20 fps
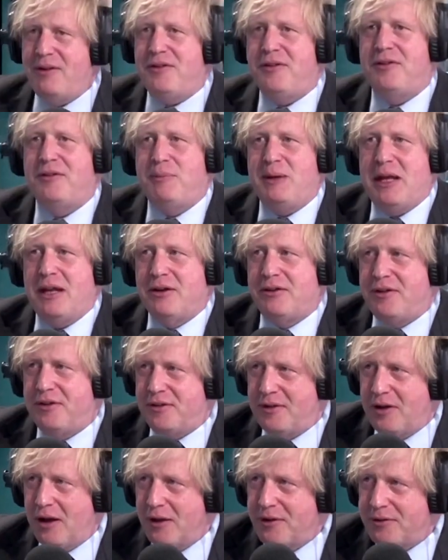This has been a
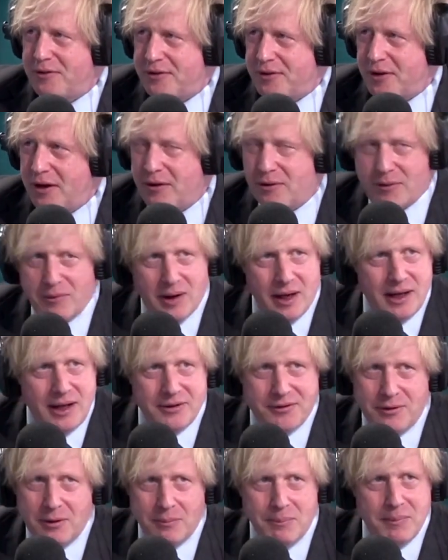disaster, right?
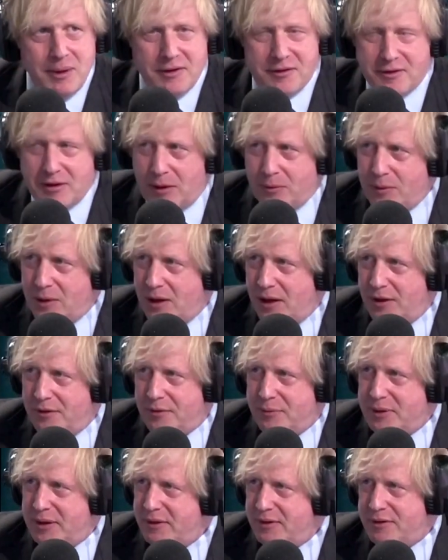Let's not mince our
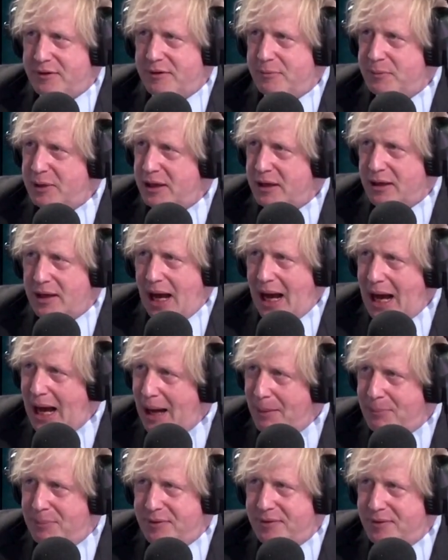words. I mean, this has been an
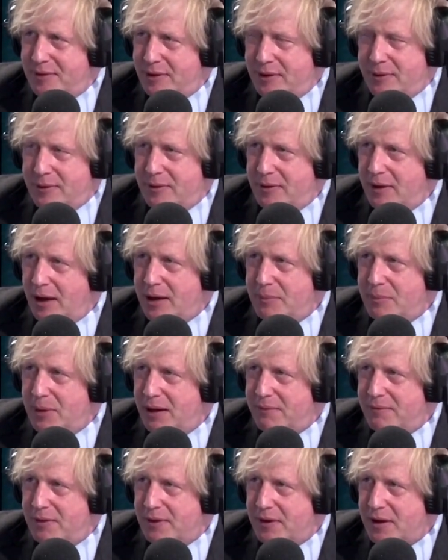absolute
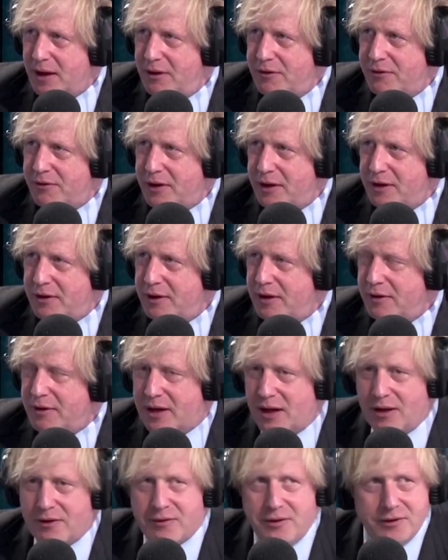nightmare for the country.
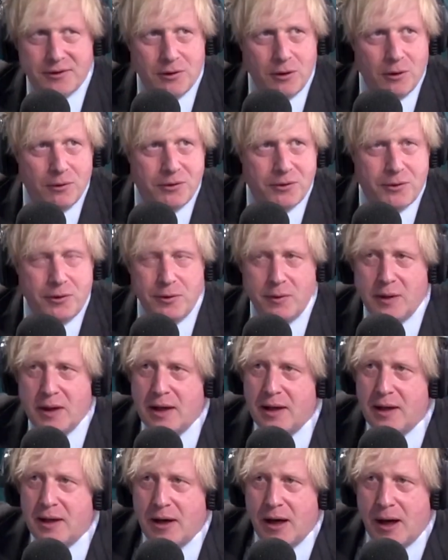The country's gone through
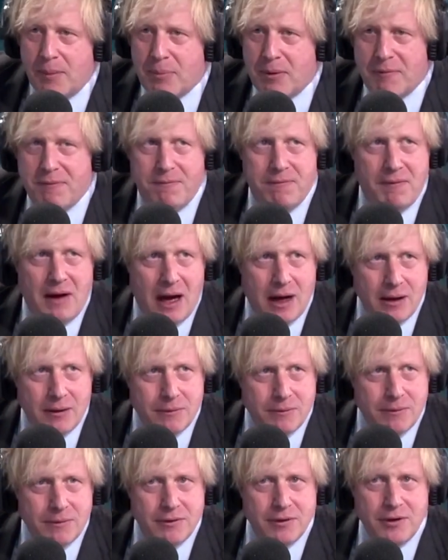a
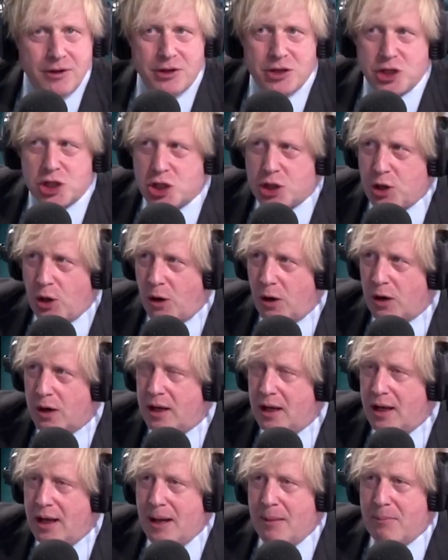profound
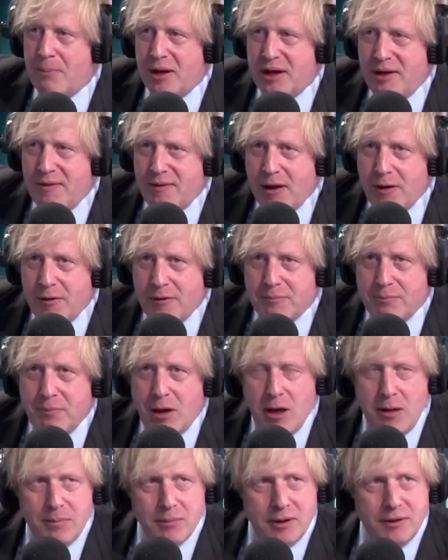shock. But in those
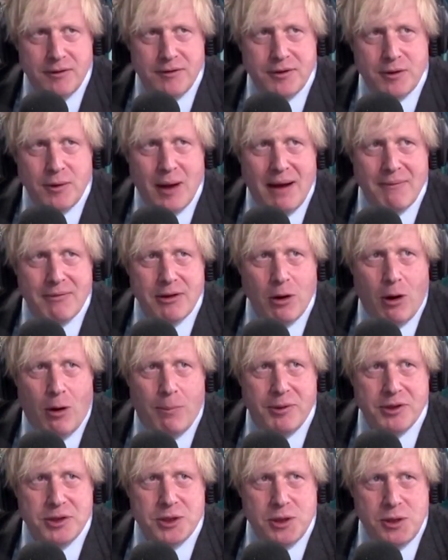moments, you have the
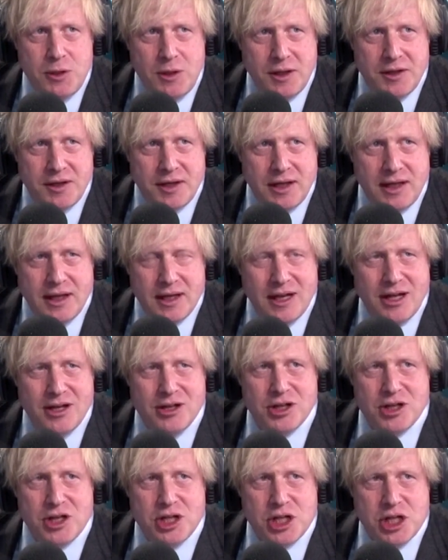opportunity
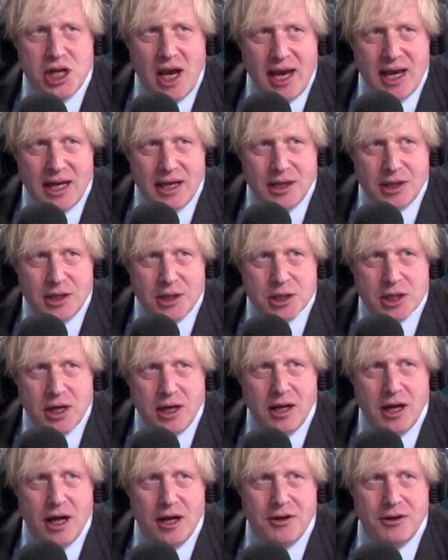to change
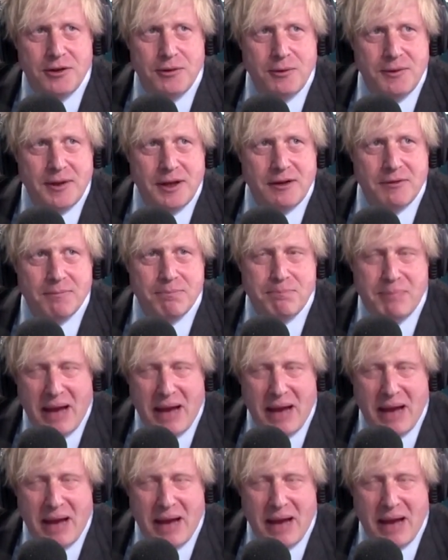and to do things